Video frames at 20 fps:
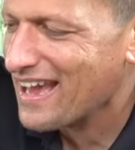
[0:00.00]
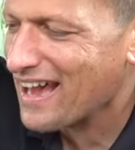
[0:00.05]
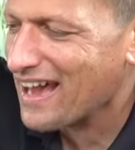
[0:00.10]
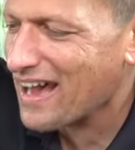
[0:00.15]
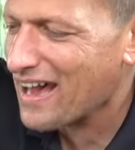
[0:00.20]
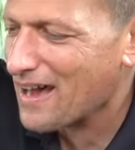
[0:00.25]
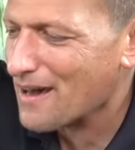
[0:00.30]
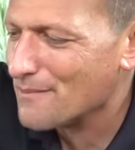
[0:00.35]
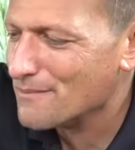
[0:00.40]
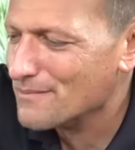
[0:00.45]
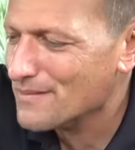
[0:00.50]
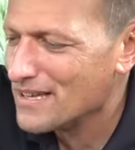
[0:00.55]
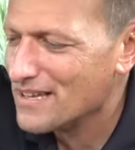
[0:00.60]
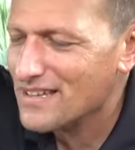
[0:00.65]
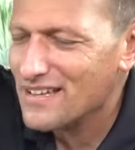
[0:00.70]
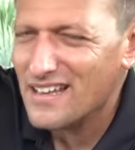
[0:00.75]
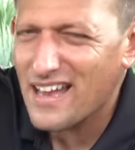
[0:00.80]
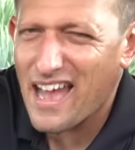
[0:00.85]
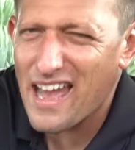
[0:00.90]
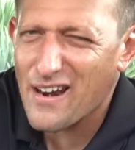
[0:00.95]
um,
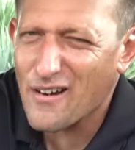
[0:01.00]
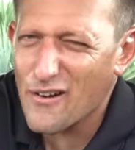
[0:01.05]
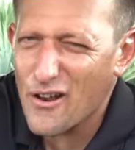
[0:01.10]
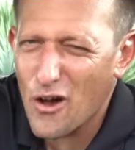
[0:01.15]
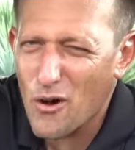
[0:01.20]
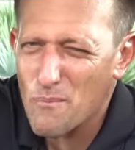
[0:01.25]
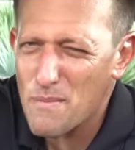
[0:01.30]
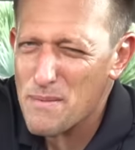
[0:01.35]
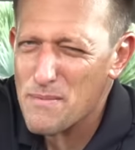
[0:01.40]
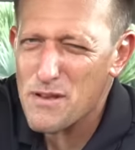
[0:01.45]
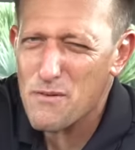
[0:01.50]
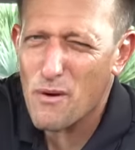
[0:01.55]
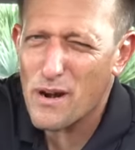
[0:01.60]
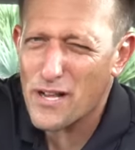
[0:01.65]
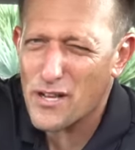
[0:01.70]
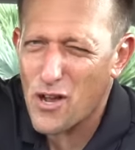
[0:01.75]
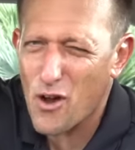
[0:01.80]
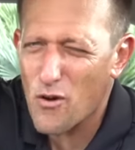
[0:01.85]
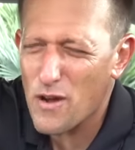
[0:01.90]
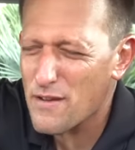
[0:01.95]
I don't know, maybe you want to
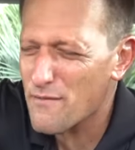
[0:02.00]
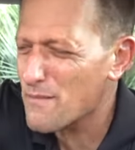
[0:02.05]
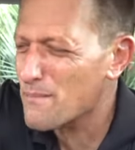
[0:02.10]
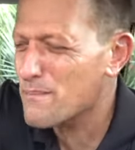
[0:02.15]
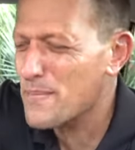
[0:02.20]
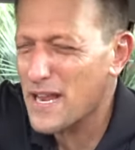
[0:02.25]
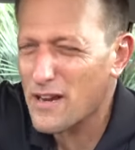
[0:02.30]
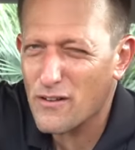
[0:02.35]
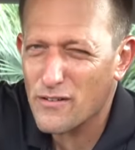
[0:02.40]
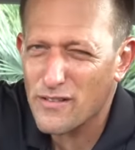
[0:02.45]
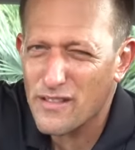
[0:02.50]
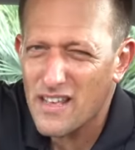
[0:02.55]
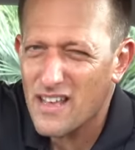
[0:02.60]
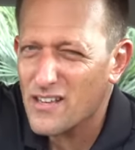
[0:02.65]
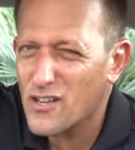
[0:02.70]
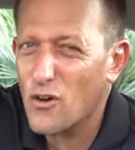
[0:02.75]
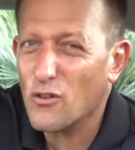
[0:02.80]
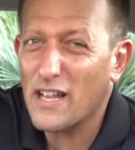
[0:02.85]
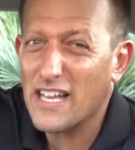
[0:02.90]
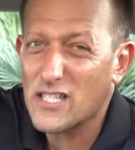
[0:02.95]
go even bigger,
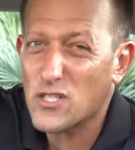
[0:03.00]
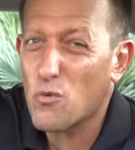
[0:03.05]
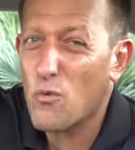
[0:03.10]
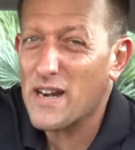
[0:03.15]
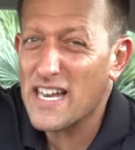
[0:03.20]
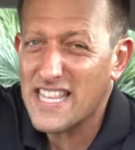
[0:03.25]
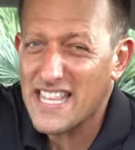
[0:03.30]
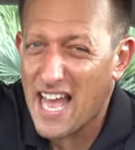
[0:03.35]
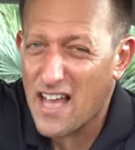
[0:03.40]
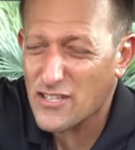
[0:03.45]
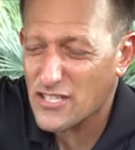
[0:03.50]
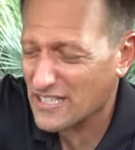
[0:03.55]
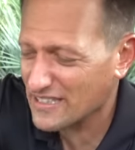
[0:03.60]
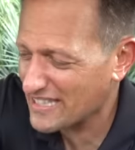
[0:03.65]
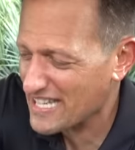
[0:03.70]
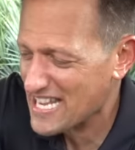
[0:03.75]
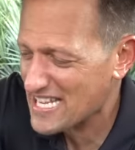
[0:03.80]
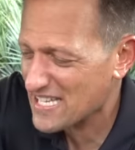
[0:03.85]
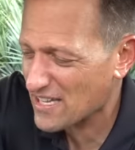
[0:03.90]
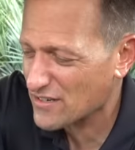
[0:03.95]
go like 20,000
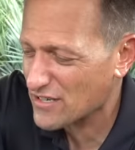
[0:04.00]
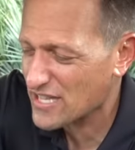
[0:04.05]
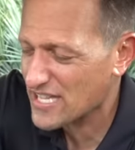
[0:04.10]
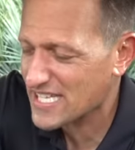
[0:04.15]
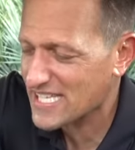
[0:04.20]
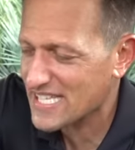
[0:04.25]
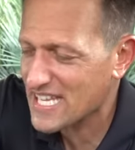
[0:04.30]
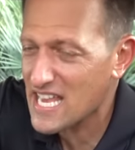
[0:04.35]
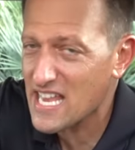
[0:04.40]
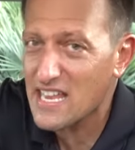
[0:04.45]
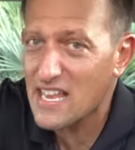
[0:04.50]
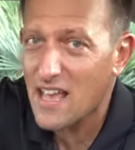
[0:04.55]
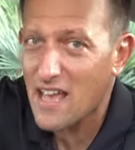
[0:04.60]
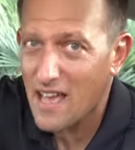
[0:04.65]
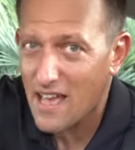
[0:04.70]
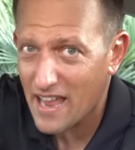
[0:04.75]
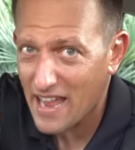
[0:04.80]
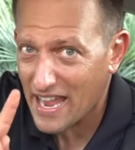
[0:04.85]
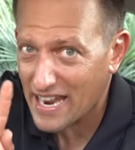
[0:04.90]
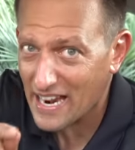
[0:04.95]
leagues under the sea,
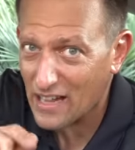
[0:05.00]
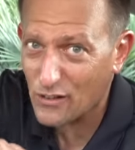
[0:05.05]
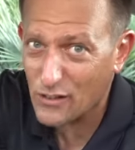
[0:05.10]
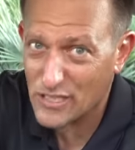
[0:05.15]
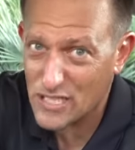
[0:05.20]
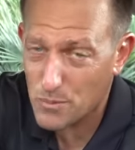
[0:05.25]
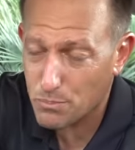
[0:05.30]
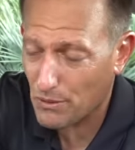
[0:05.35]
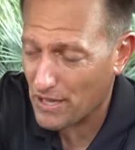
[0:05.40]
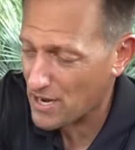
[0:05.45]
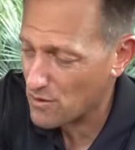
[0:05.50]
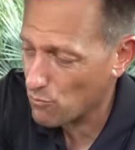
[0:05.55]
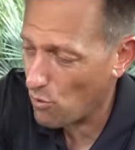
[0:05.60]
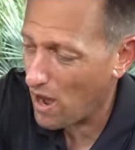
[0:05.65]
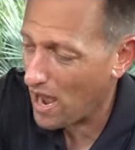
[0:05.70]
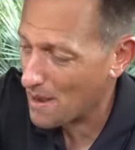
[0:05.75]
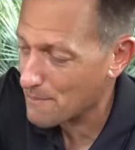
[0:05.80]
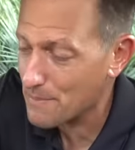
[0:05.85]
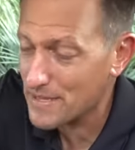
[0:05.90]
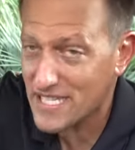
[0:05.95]
and I'll explain
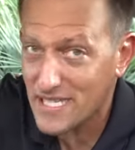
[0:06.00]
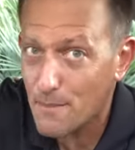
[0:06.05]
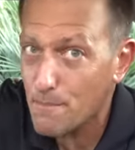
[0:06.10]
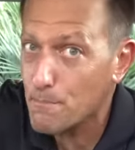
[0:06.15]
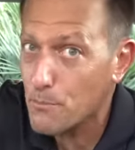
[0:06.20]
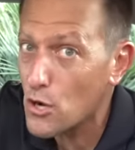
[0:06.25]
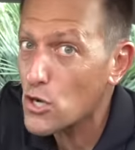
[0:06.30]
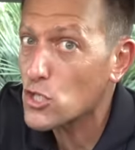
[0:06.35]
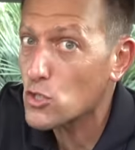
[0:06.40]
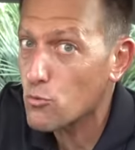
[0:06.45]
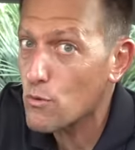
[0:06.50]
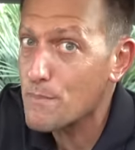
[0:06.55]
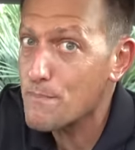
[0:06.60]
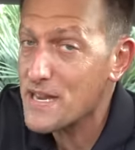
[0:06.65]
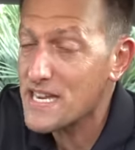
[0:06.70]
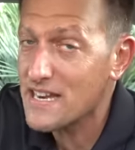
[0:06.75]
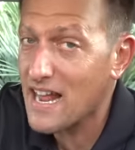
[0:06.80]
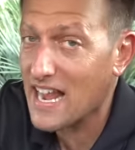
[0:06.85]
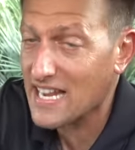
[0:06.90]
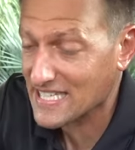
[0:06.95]
why. But some books would
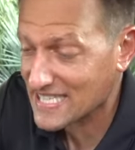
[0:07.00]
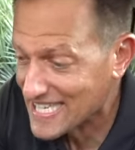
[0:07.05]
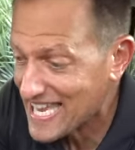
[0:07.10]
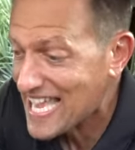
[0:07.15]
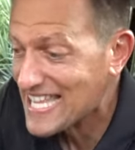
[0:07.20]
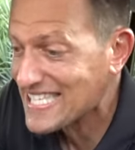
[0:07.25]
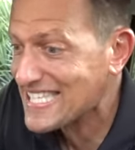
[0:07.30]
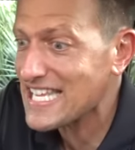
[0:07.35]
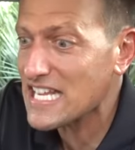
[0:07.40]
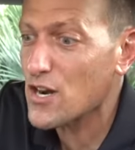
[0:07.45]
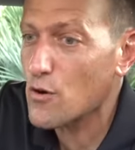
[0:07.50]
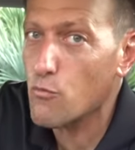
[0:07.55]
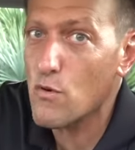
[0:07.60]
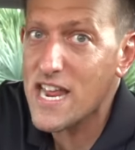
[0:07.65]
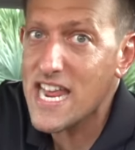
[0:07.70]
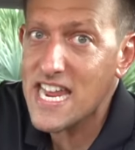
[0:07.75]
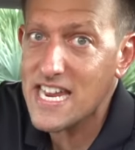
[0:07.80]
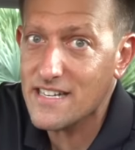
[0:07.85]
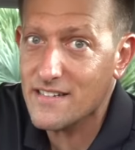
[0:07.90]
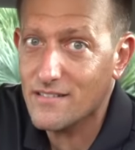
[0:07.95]
be nice. Kids need to
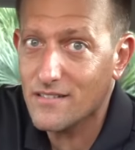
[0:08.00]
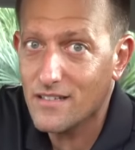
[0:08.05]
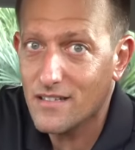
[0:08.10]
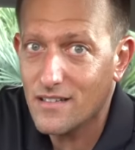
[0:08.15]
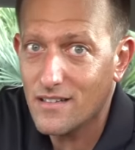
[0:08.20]
read.